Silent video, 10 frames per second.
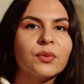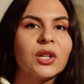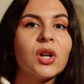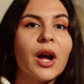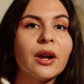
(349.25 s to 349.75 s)

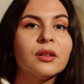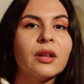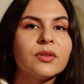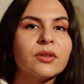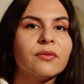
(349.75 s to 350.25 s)
reach higher
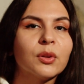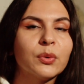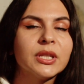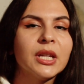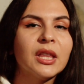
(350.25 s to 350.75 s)
levels of
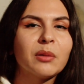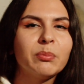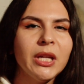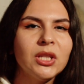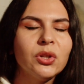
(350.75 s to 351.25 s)
fluency
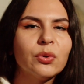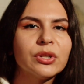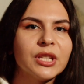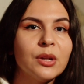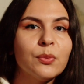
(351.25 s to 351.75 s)
like B2
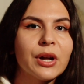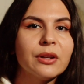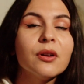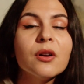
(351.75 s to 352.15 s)
or C1